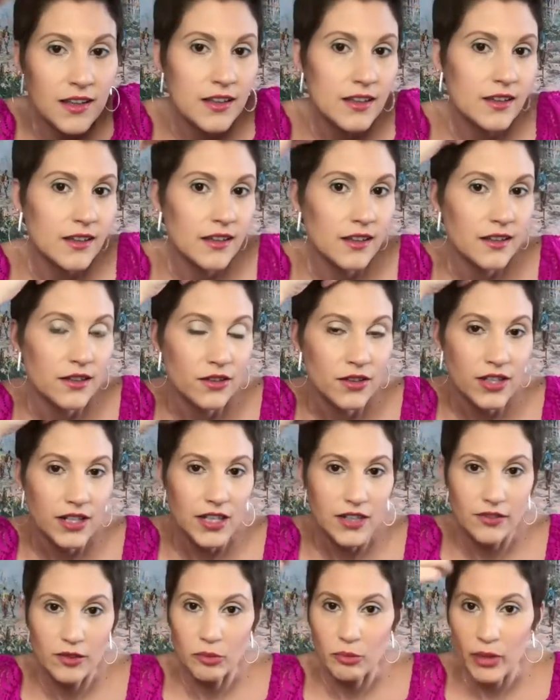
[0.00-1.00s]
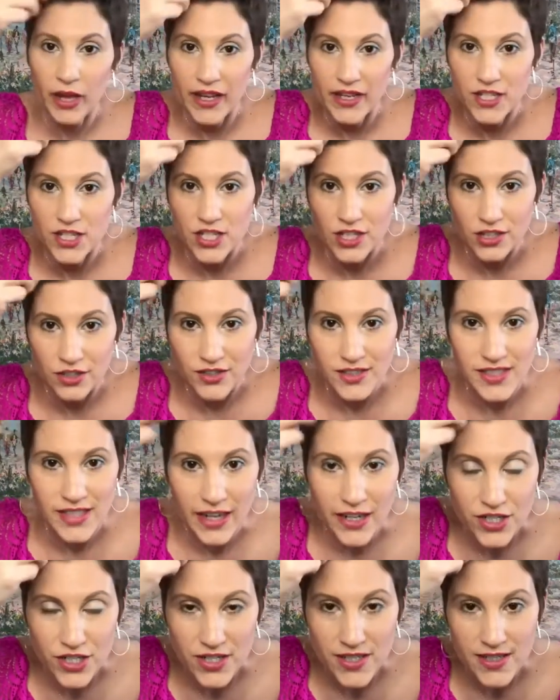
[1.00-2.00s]
And you can even pinch little
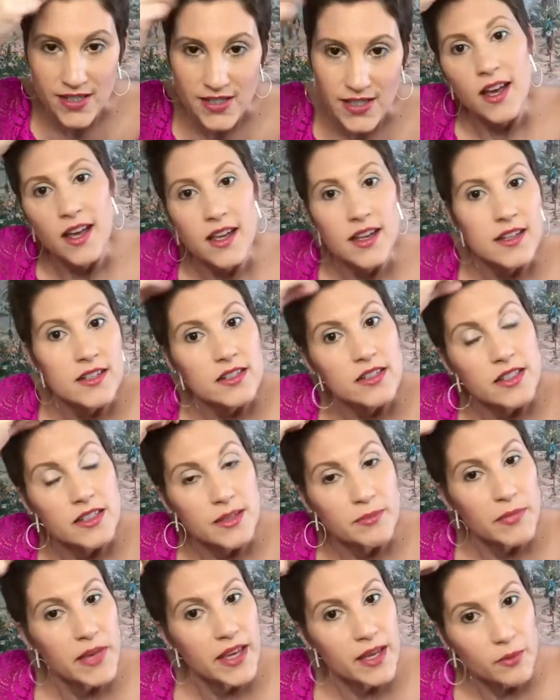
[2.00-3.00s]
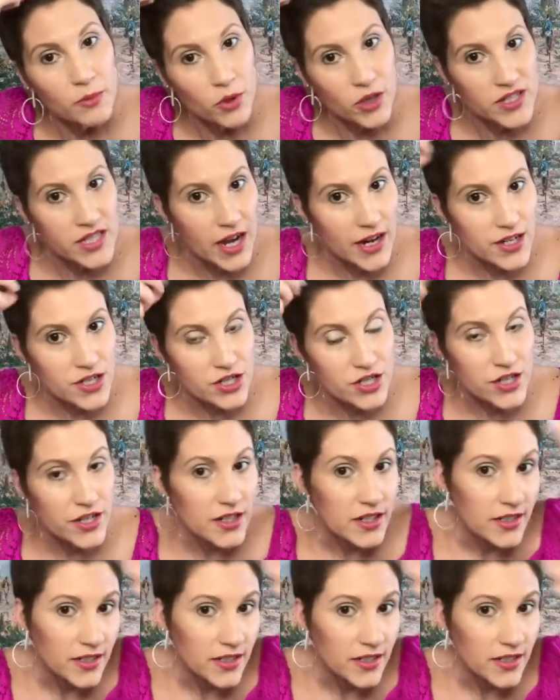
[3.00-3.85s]
sections to make it more textured.